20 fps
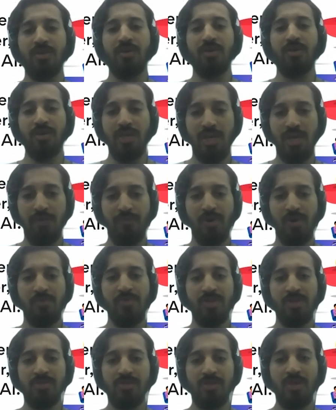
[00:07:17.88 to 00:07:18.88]
clear
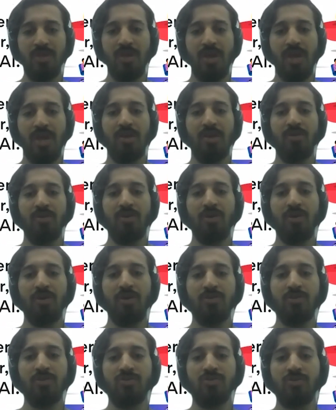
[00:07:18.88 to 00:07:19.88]
promise, and
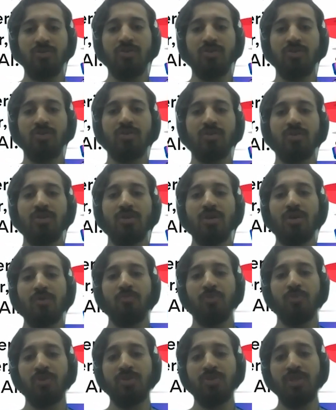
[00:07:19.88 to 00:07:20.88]
also
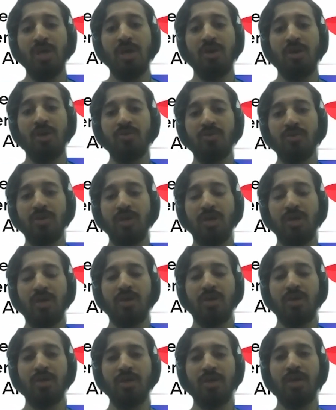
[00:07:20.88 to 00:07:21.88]
both now
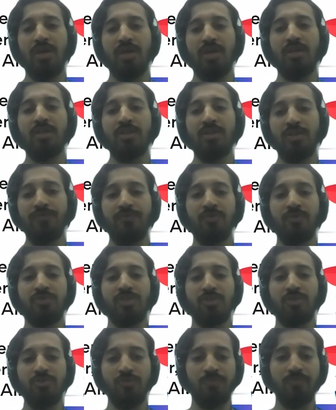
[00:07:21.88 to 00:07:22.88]
and in the
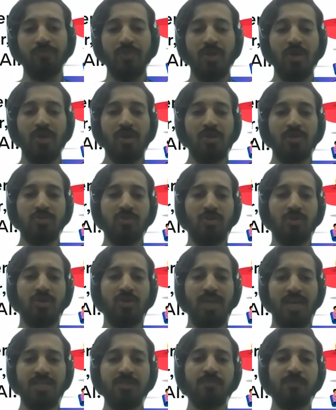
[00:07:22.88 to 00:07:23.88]
future too. So
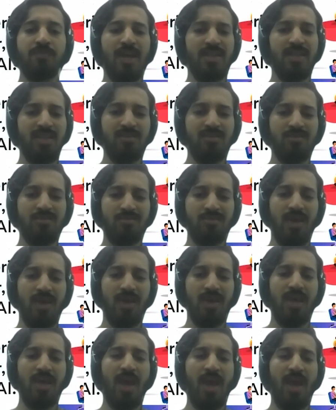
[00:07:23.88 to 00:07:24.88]
yes, Python,
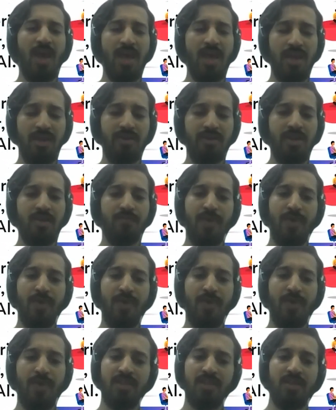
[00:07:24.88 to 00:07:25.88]
I agree,
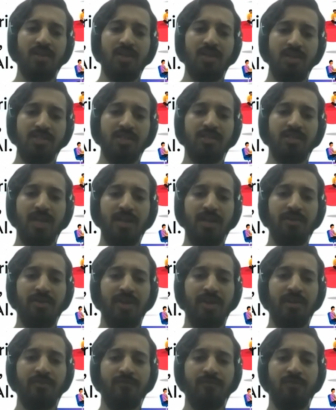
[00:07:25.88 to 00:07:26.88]
Python isn't
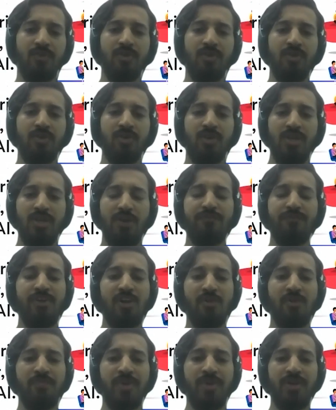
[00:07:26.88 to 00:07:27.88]
that great for game
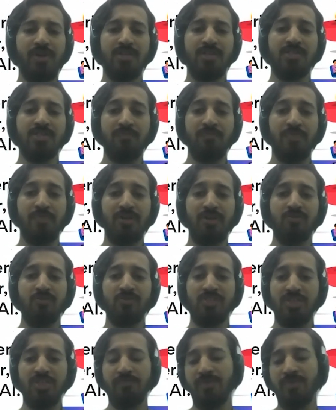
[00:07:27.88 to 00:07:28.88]
development as compared
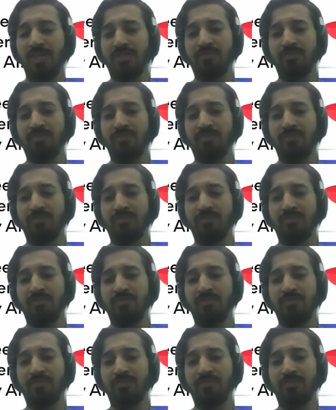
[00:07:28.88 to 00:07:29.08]
to C++, C#